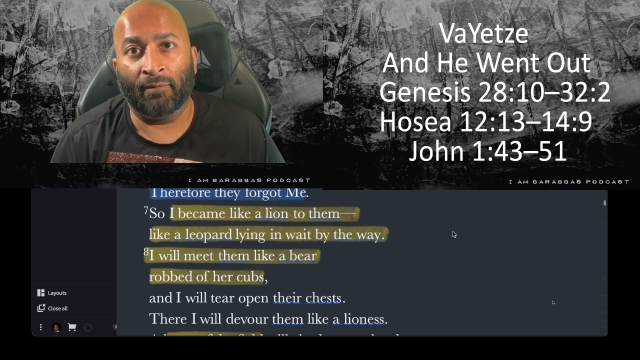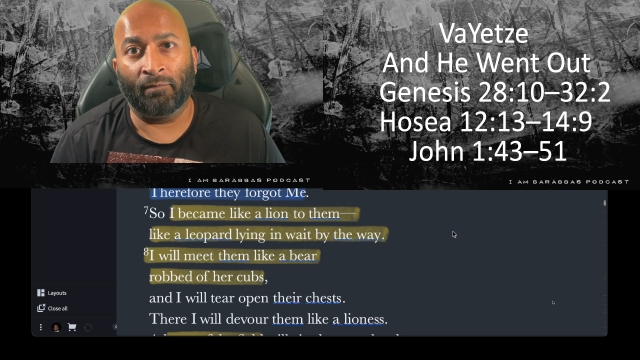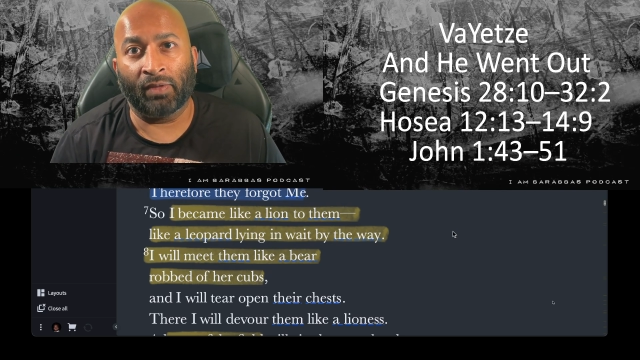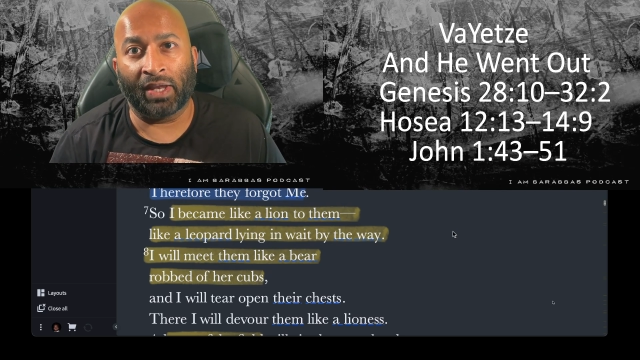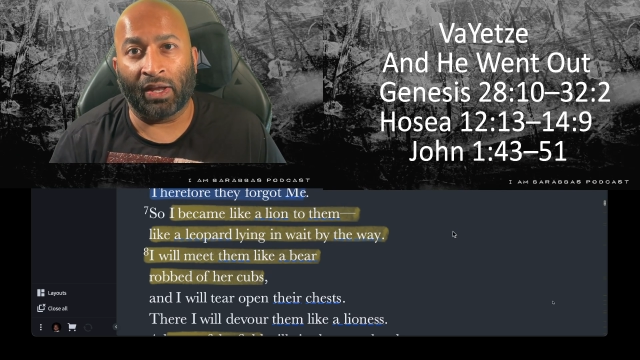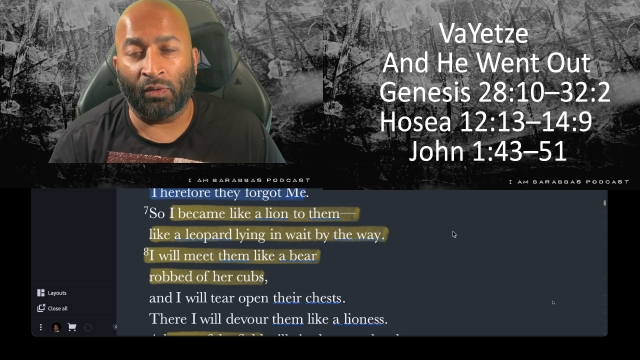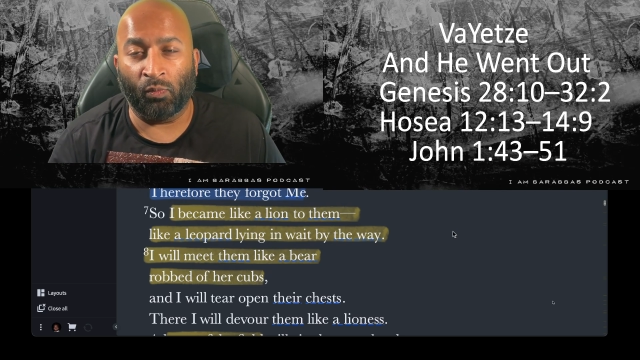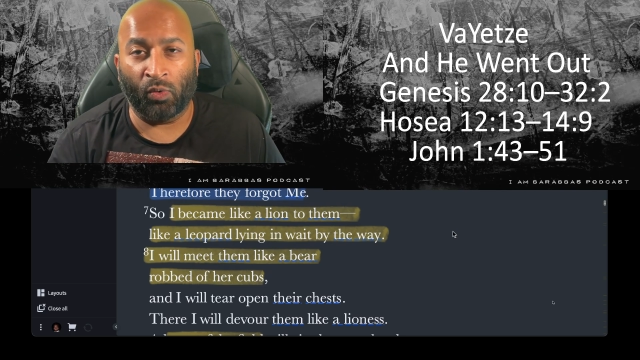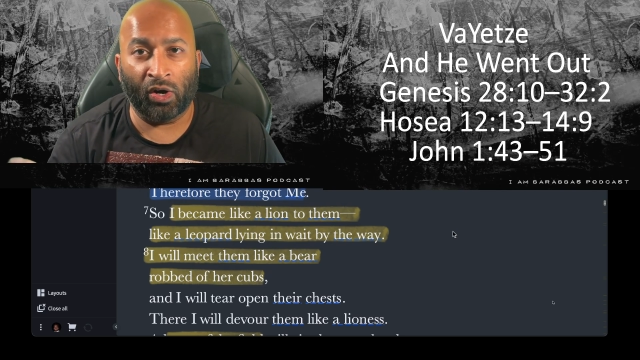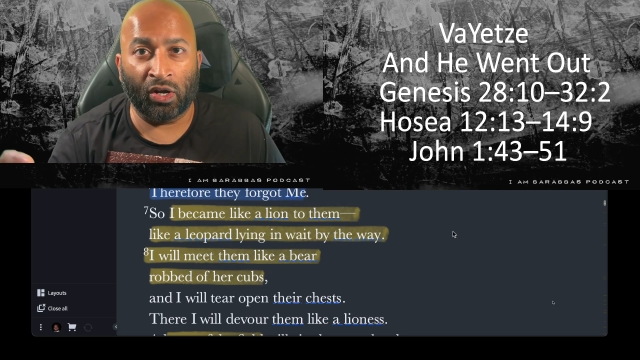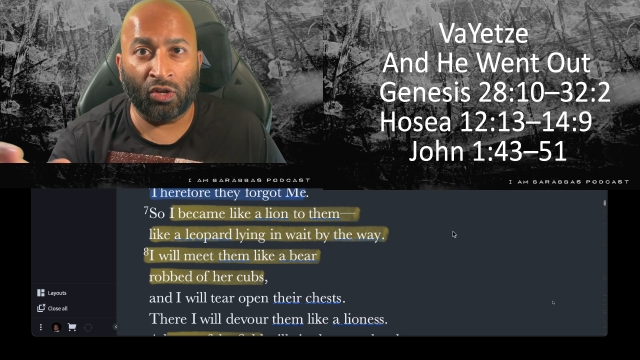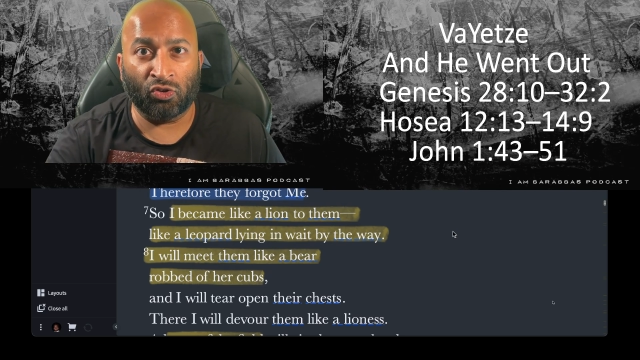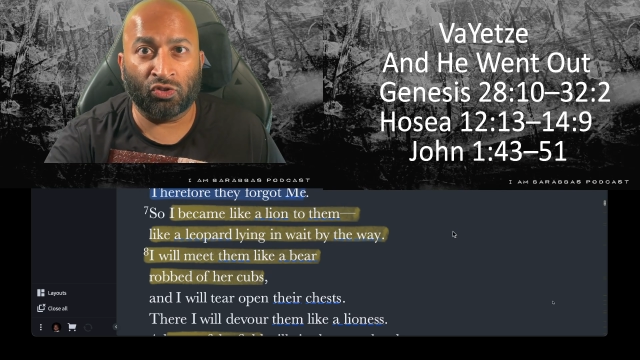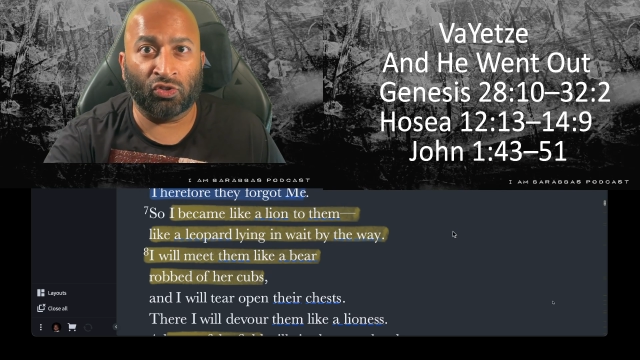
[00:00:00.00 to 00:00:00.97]
and where
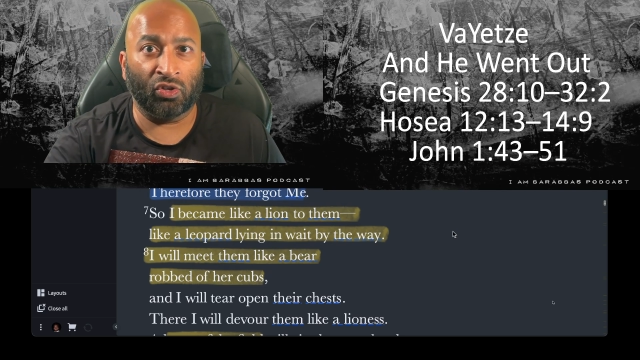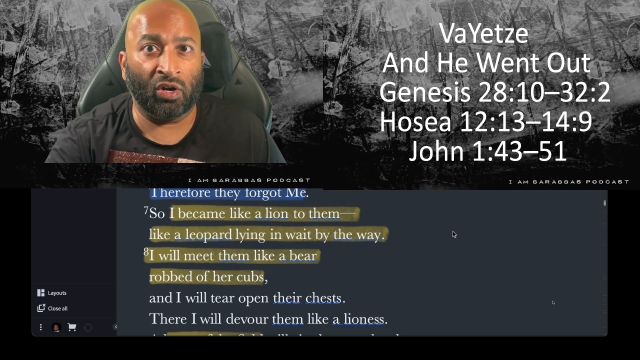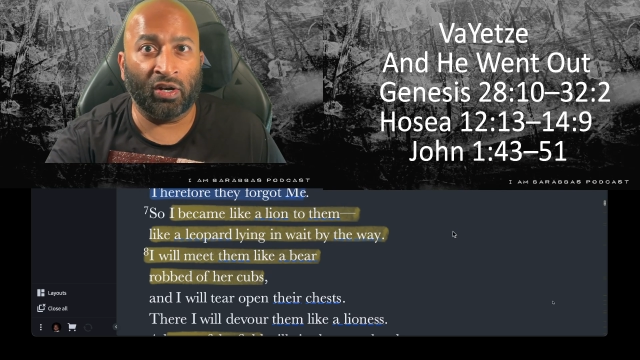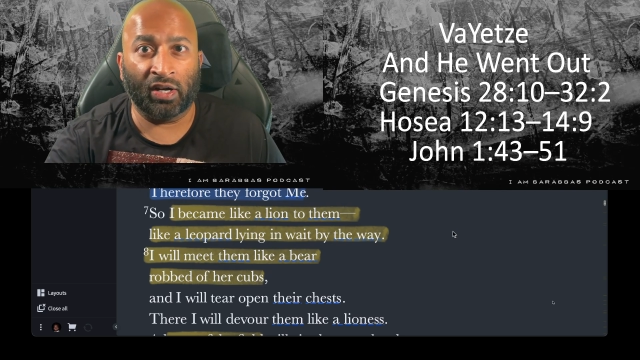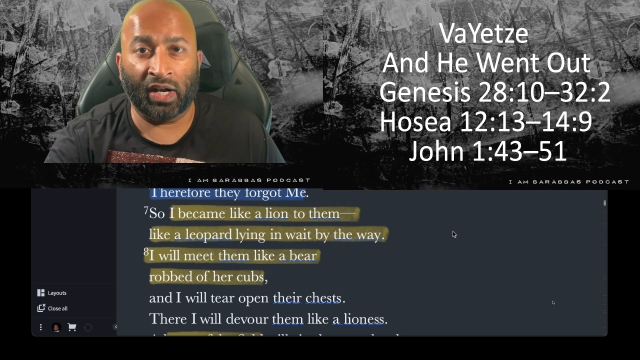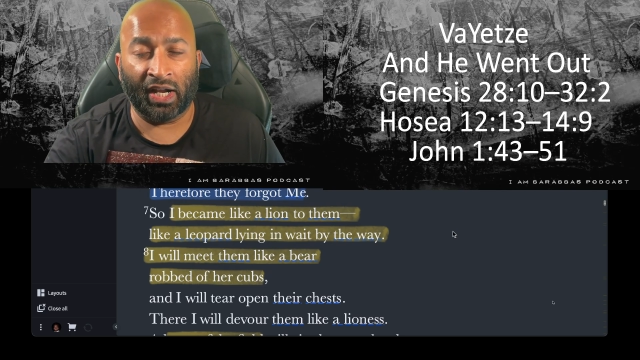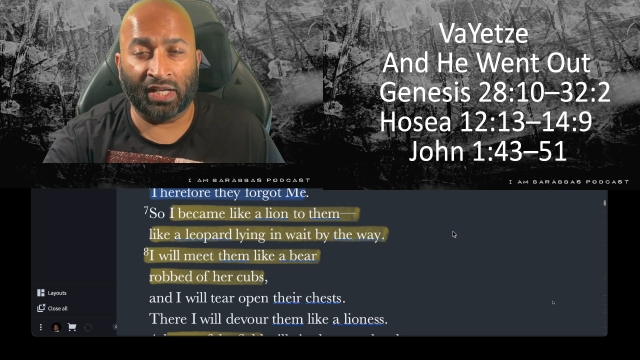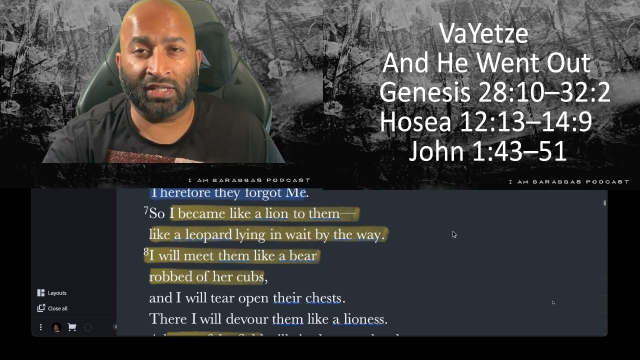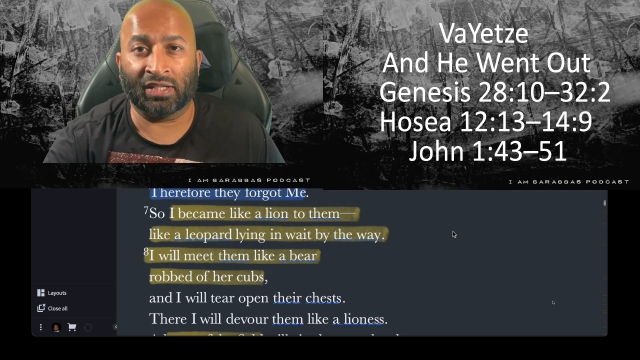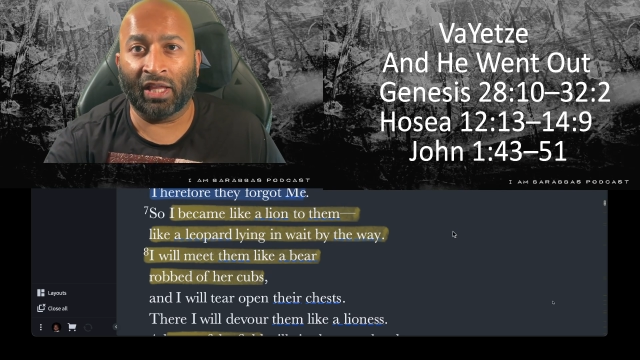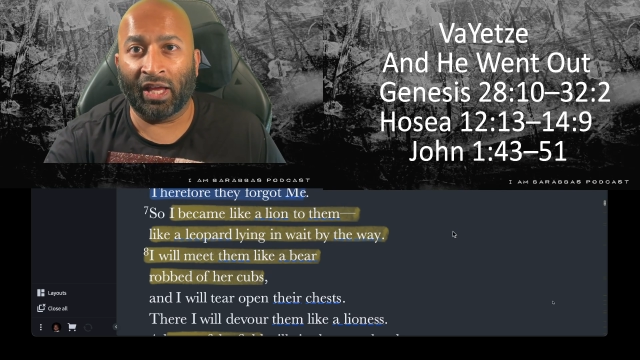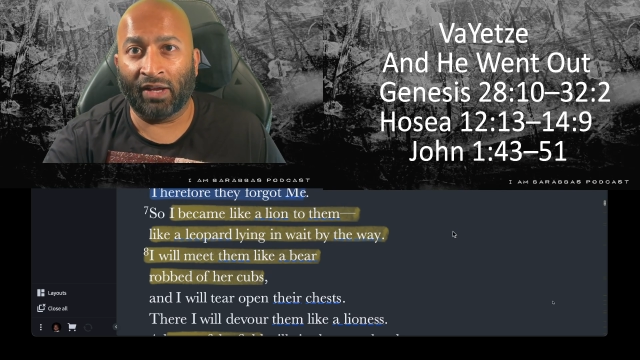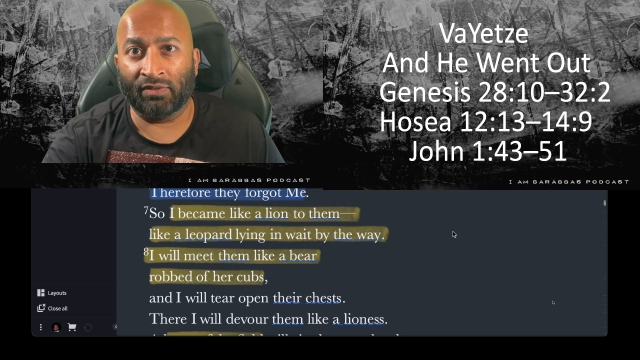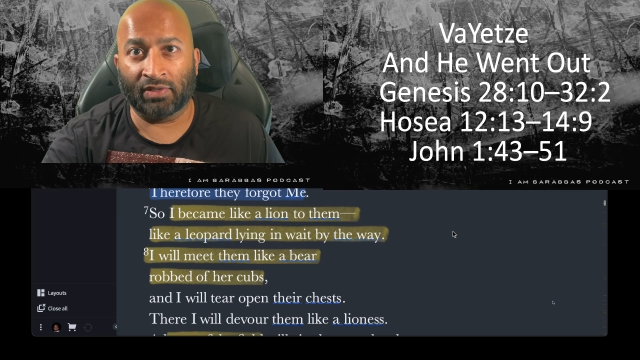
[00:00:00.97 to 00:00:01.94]
you started as
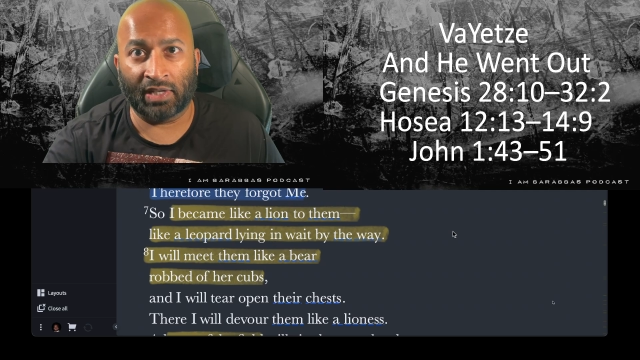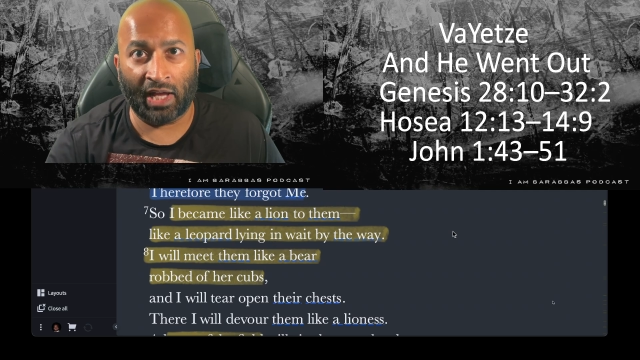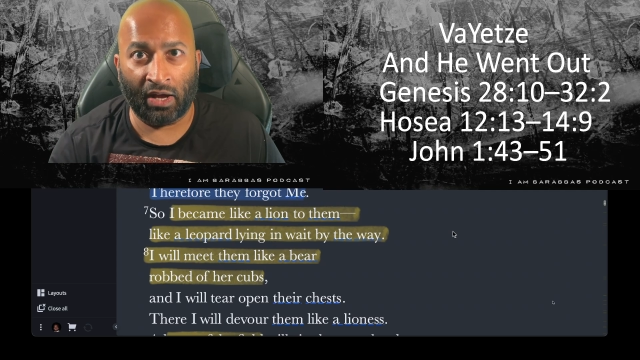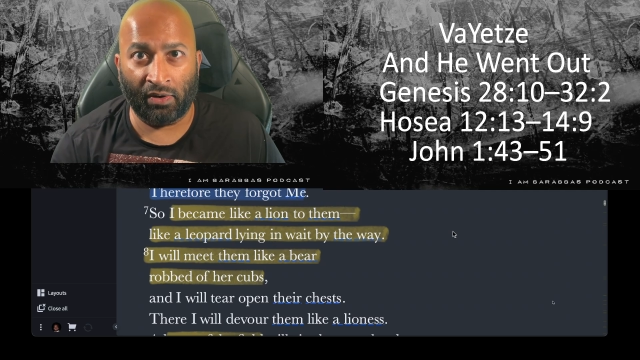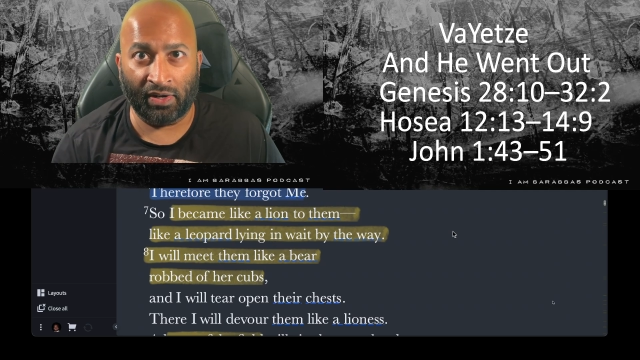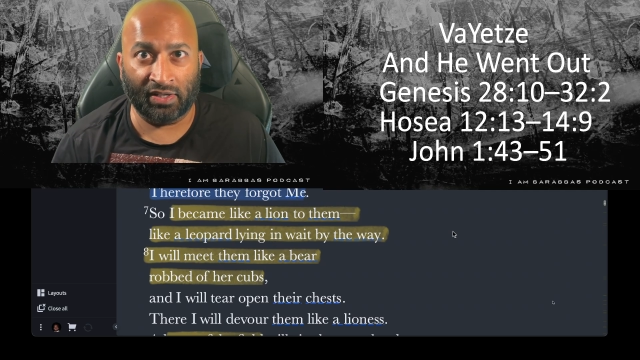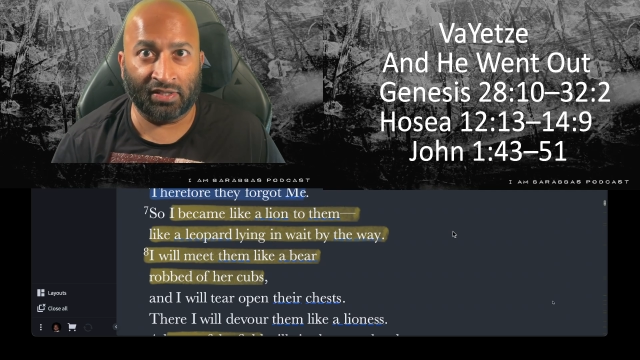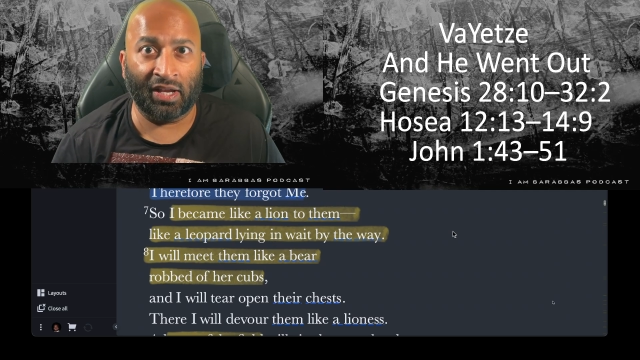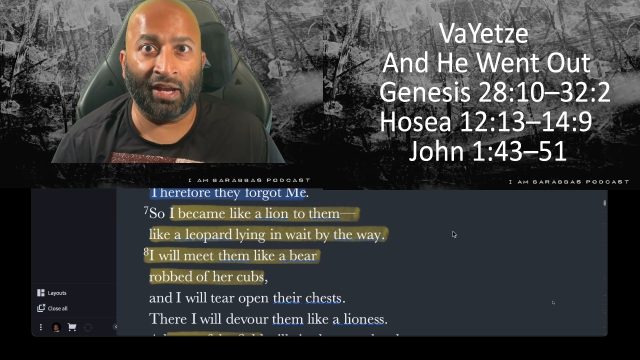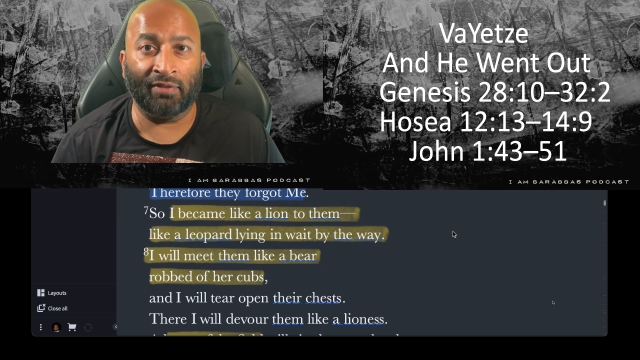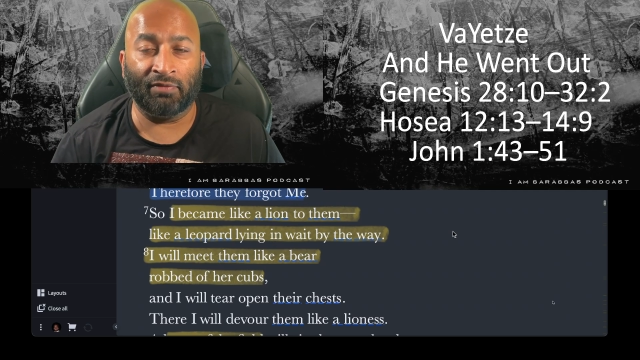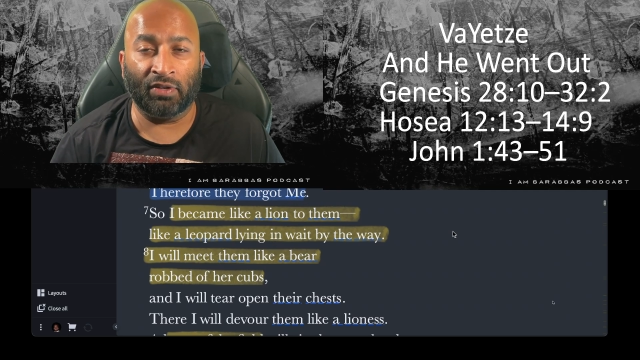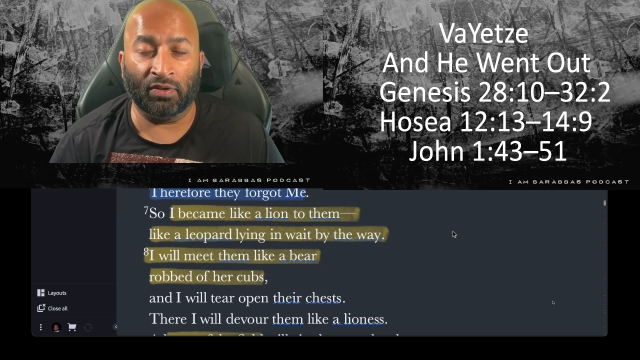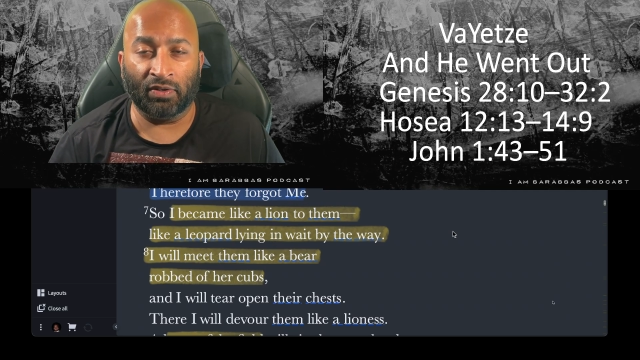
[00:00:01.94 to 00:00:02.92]
slaves and how I
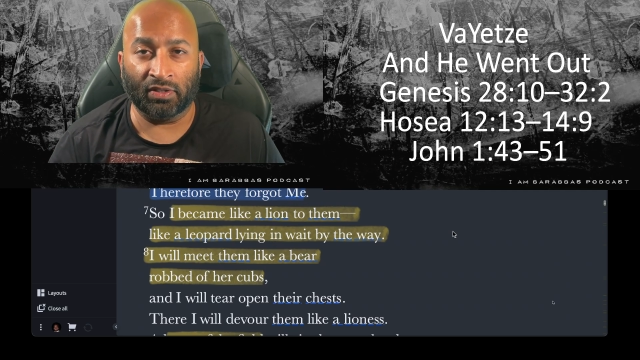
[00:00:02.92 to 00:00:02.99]
saved you.